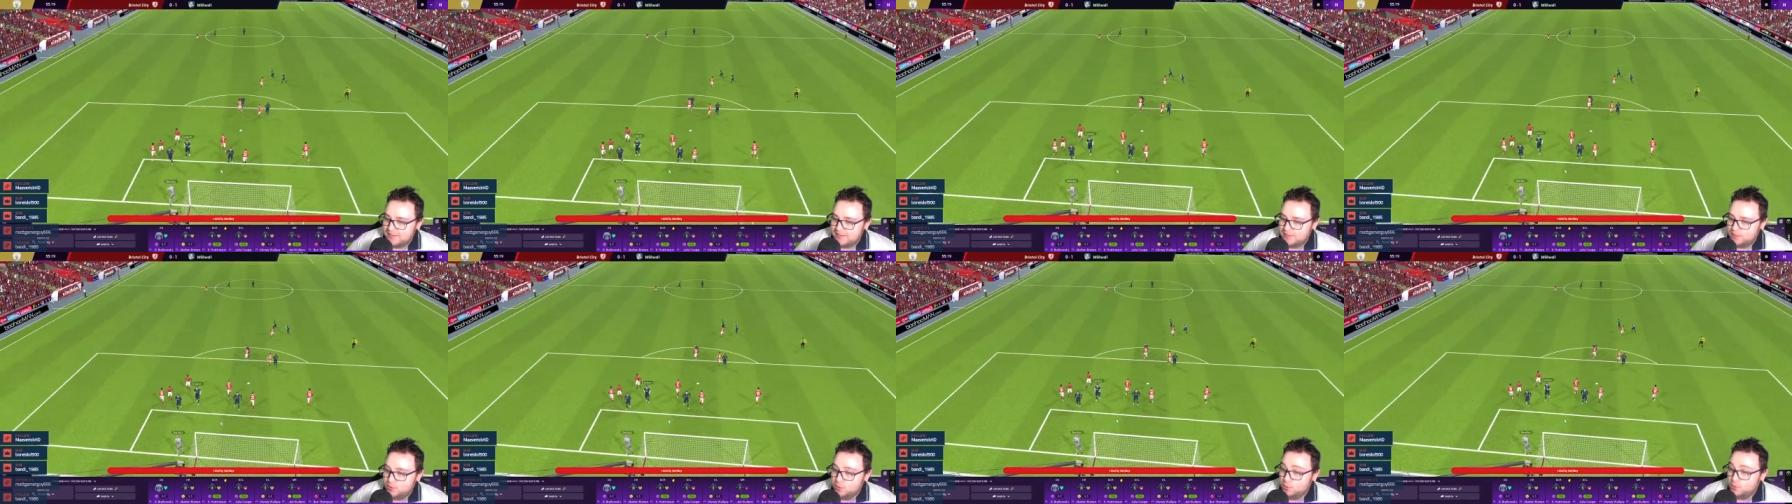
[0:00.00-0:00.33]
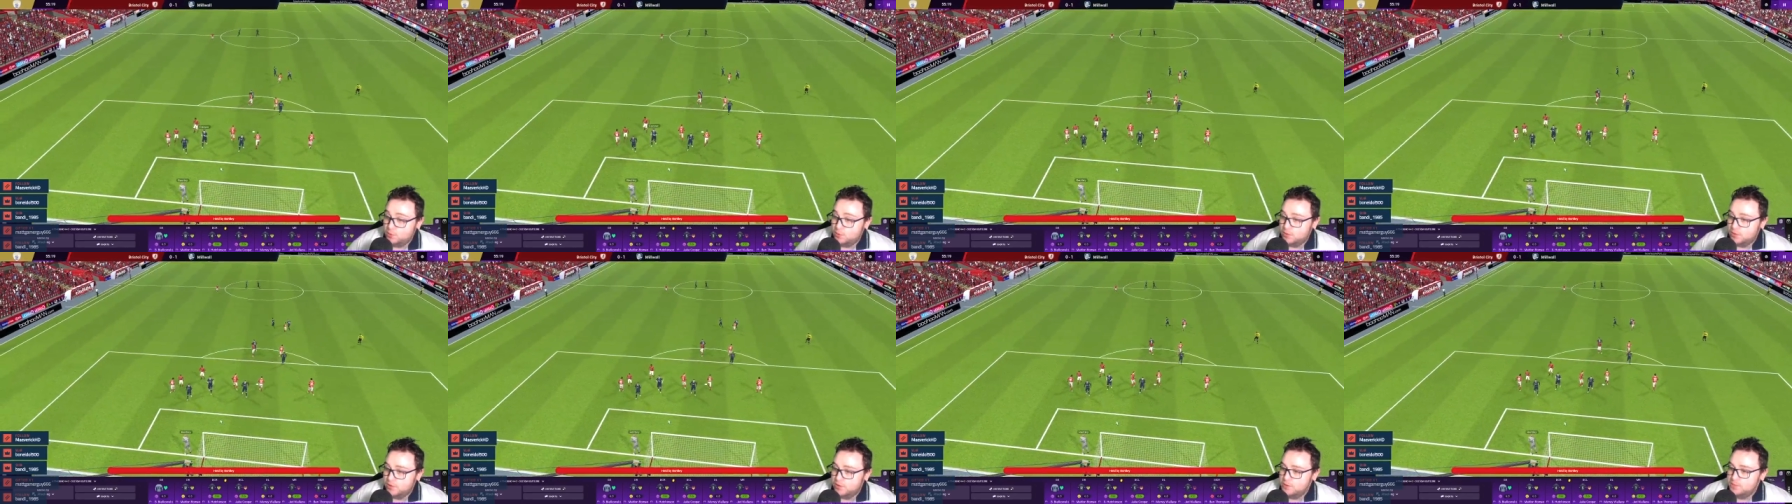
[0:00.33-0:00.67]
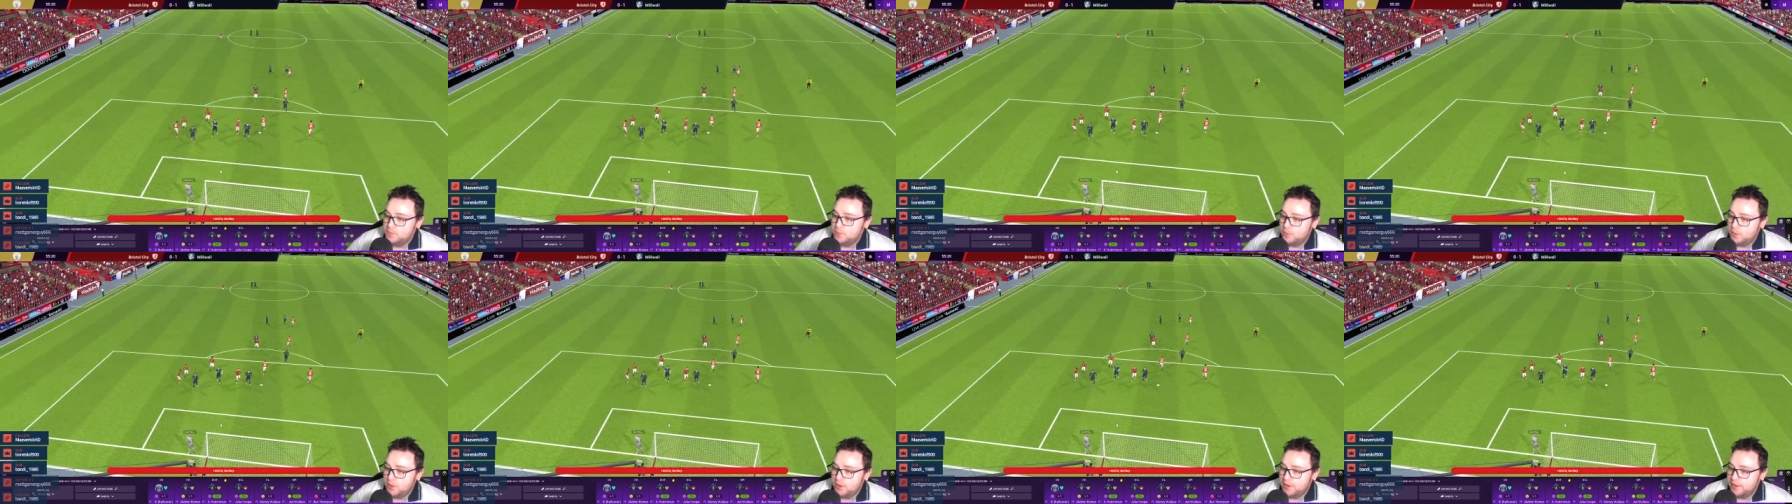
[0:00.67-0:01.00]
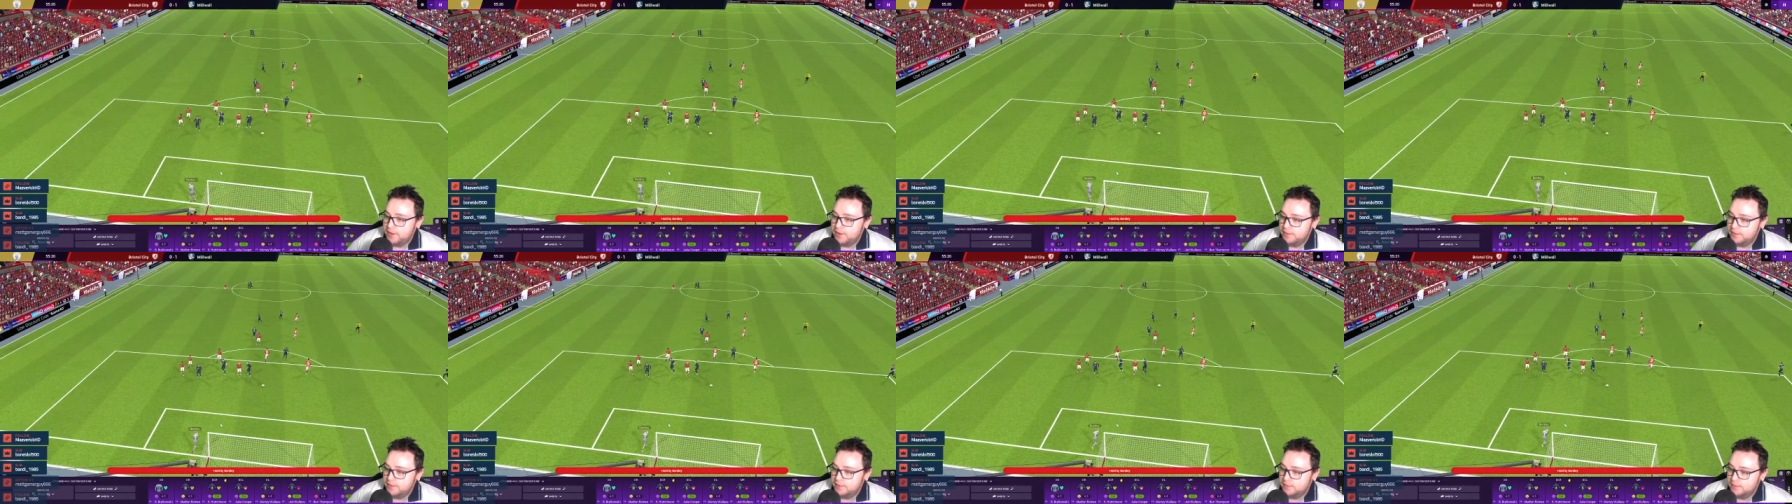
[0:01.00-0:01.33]
Ooh, Cooper won
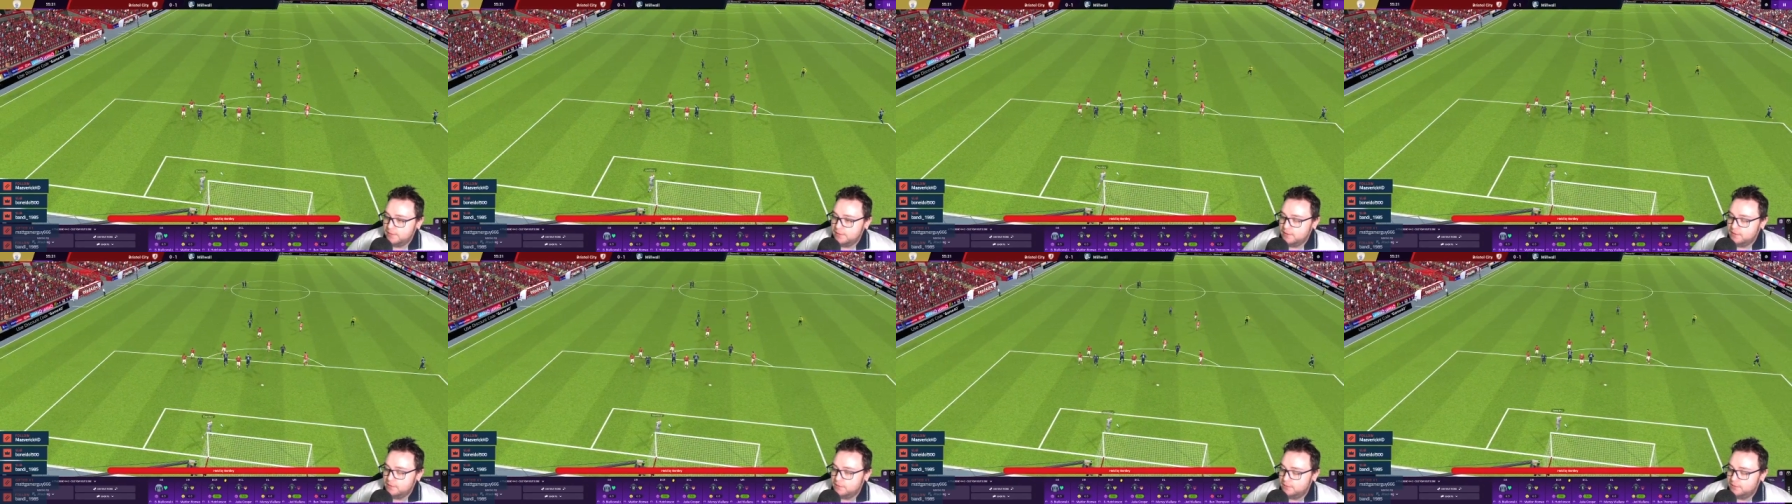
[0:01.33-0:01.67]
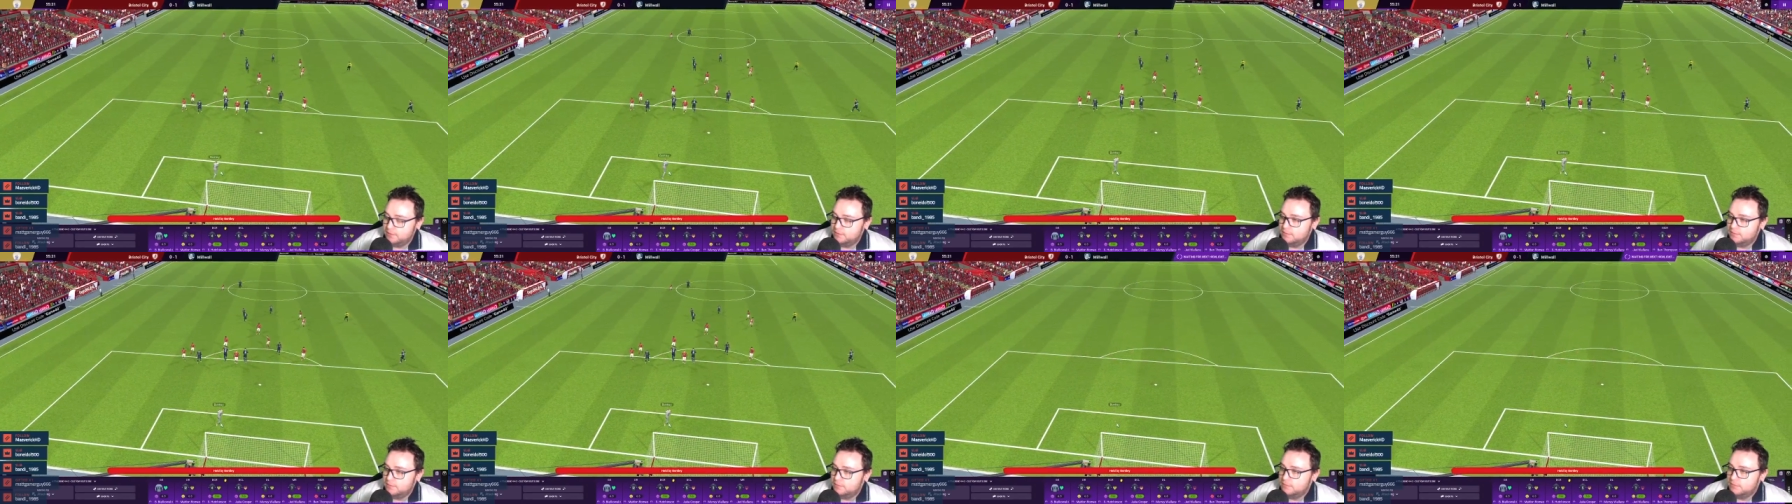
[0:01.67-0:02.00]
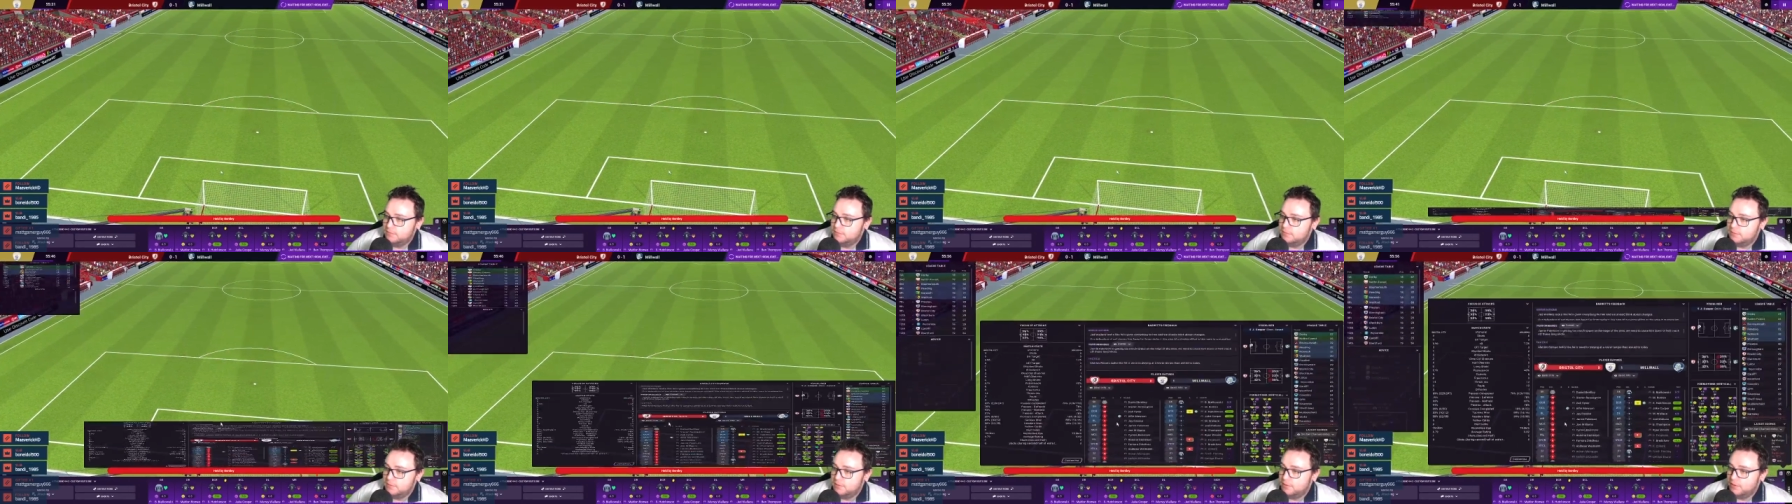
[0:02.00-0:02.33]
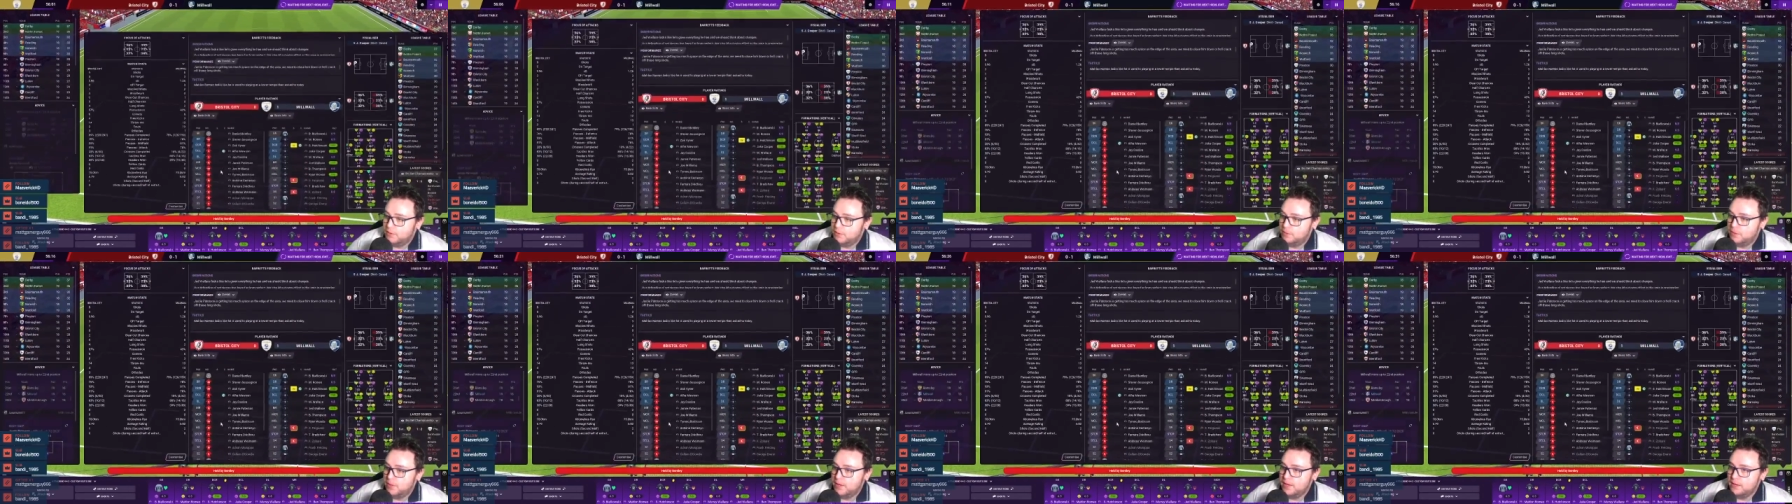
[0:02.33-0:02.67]
it. Oh,
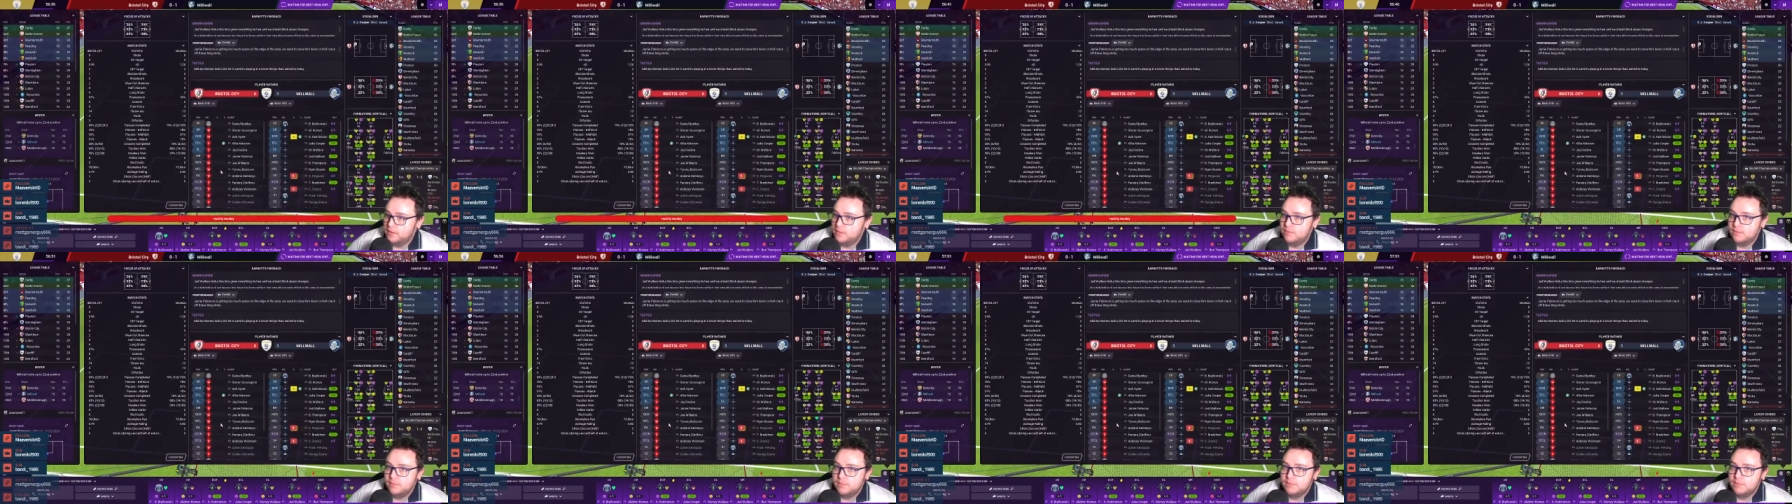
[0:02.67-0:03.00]
it went in.